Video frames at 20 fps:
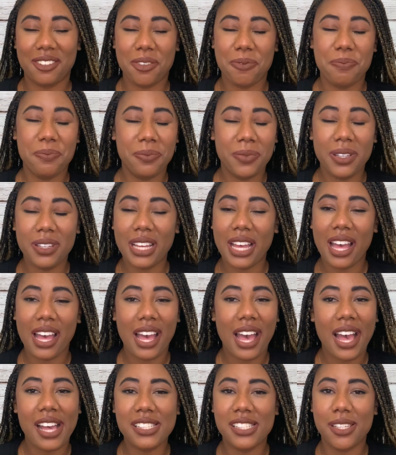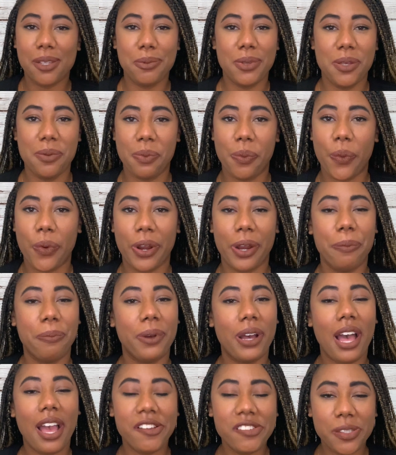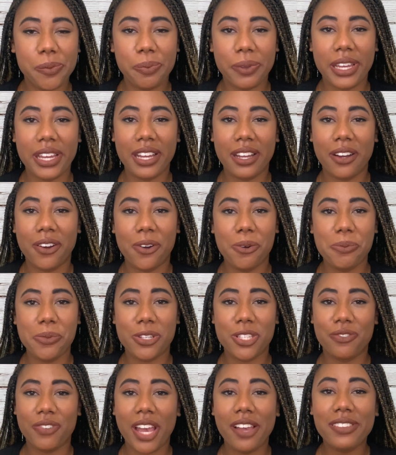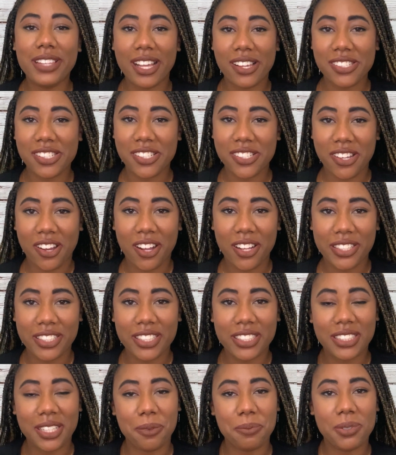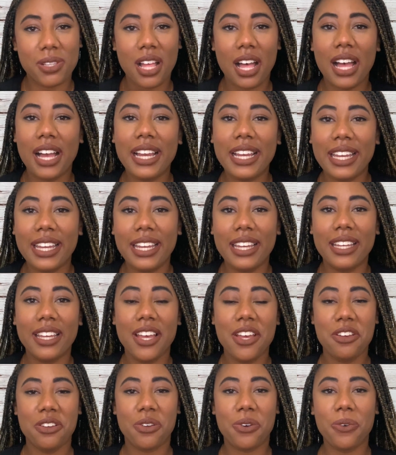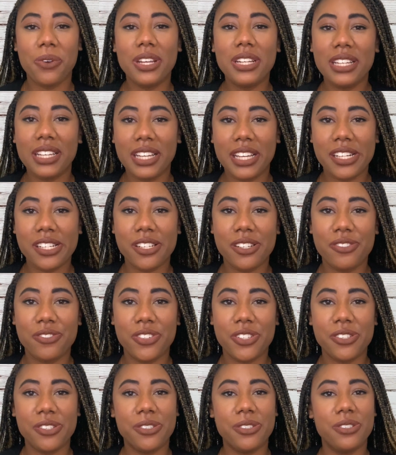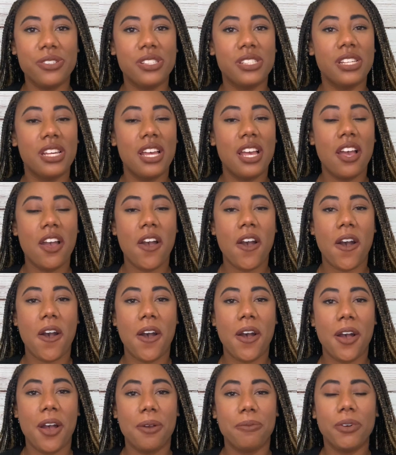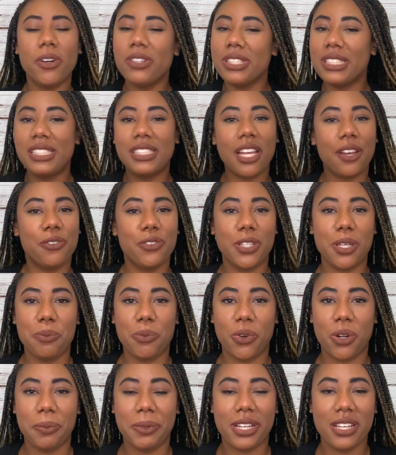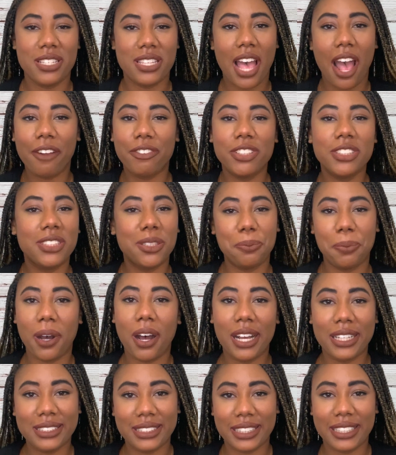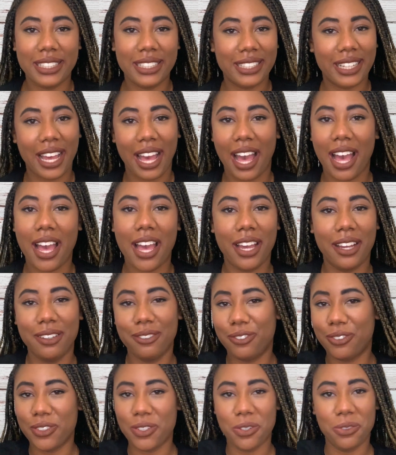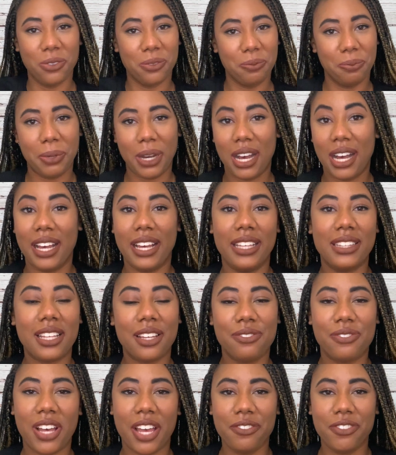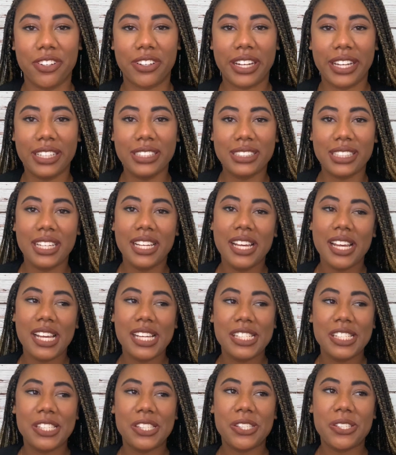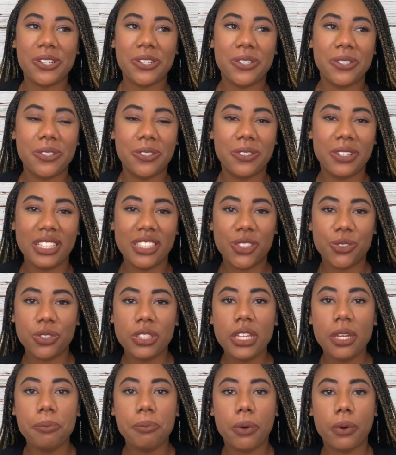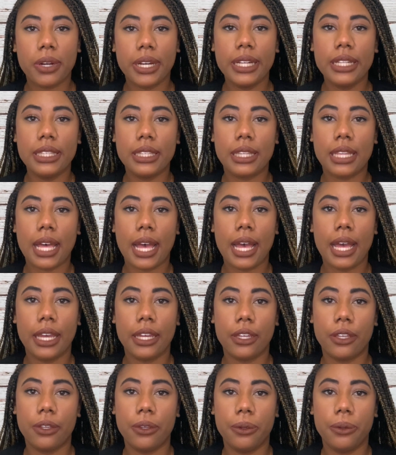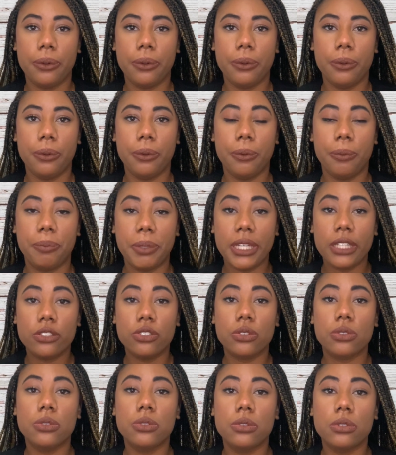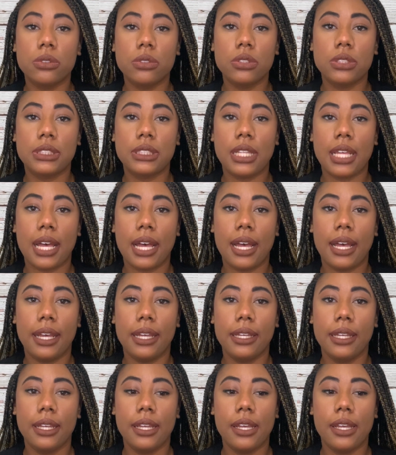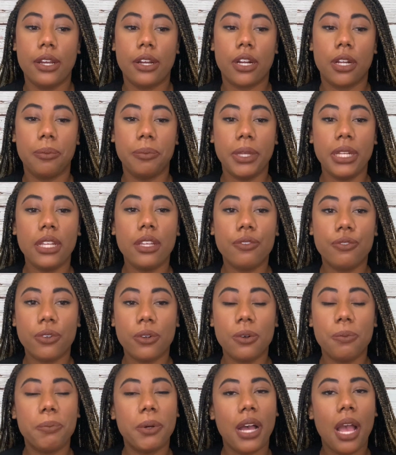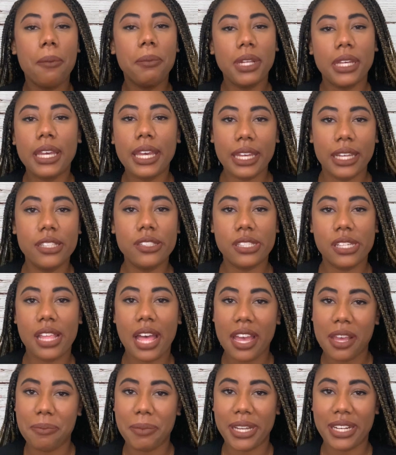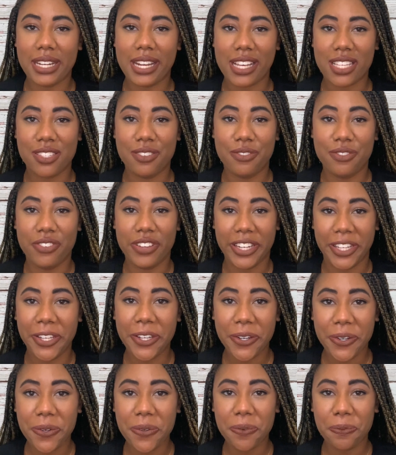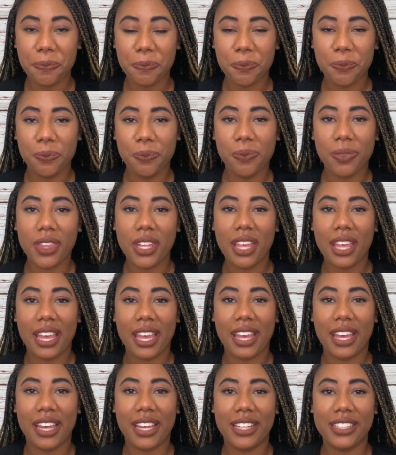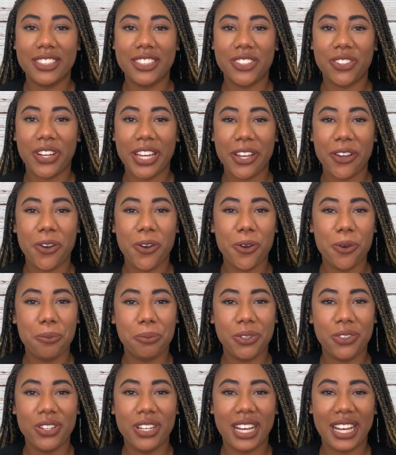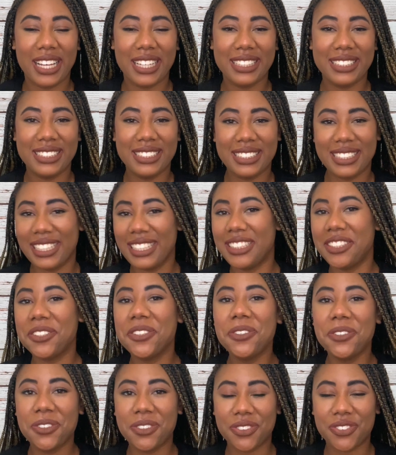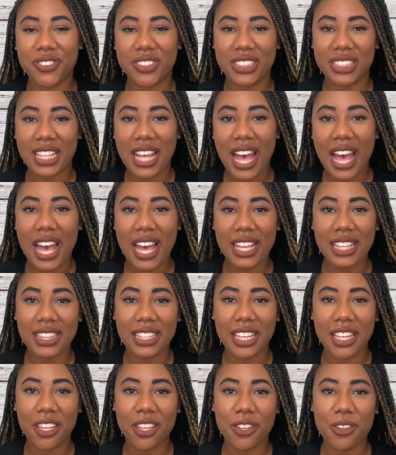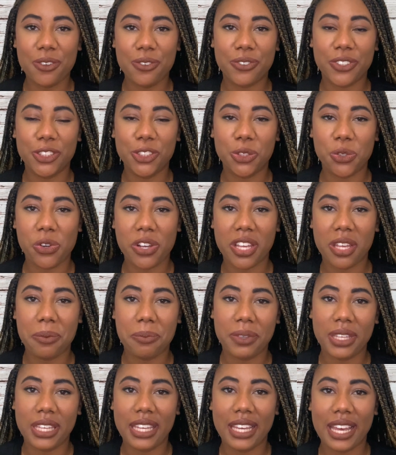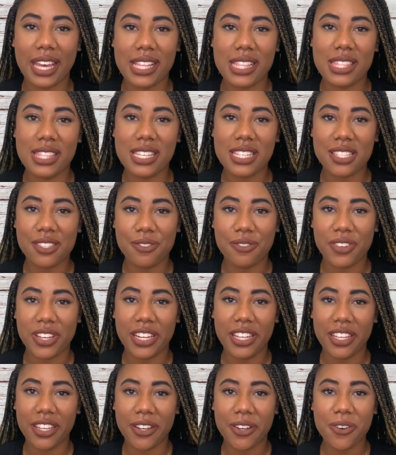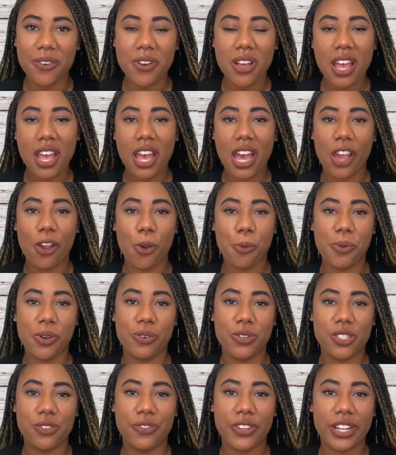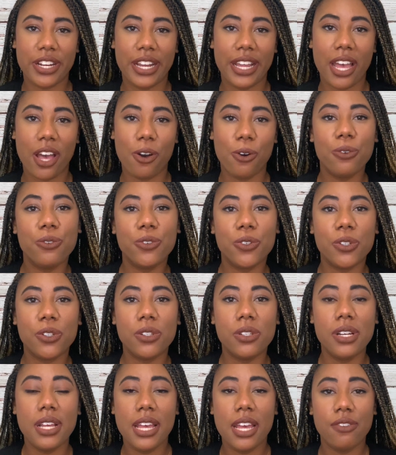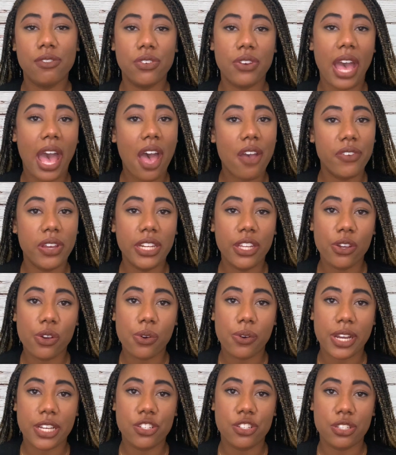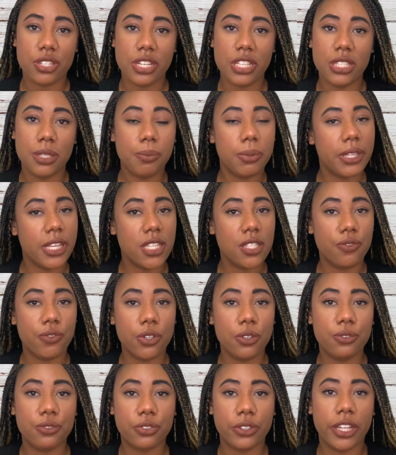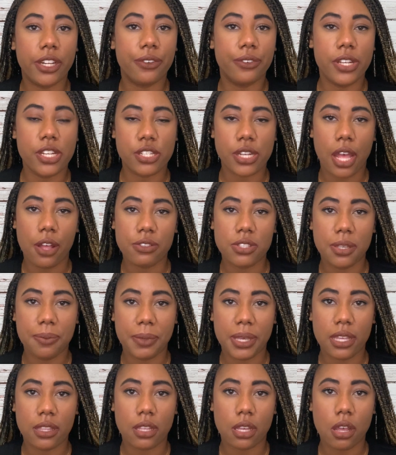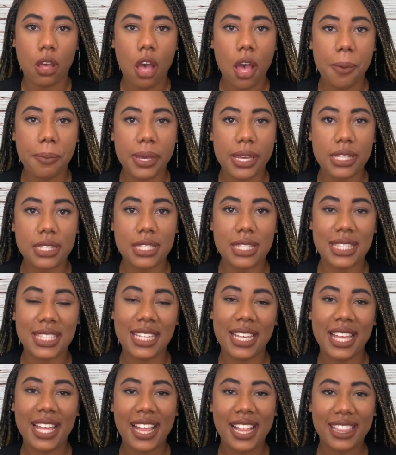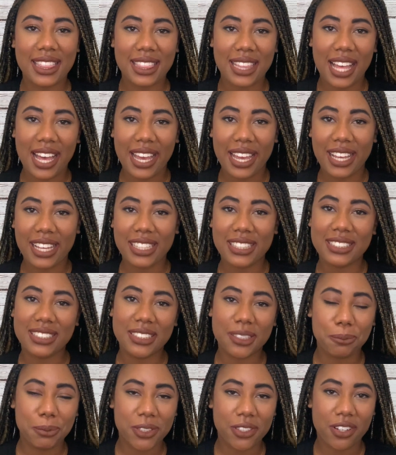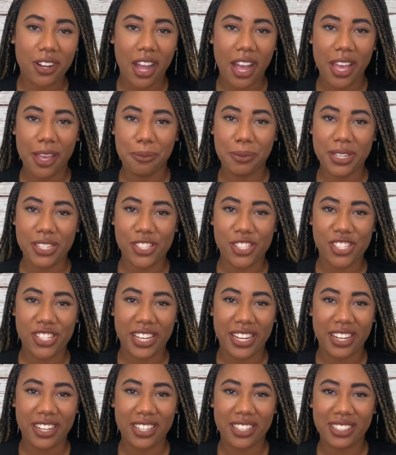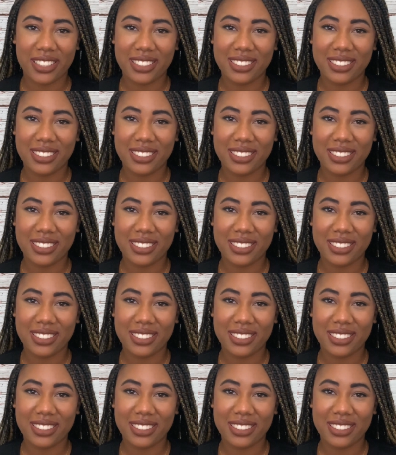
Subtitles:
It has to be more, but I spent almost $5,000 applying, going to interviews. Oh, it's definitely more because after deposit, yeah, I flown by that $5,000. So it's really important that you pick schools that are meaningful, but I'm going to get into that in my next video. And so I hope you guys stay tuned for that. Thank you for joining me in this video. I hope it was very helpful. If you have any questions, please feel free to reach out to me in the comments. Like, subscribe, and share.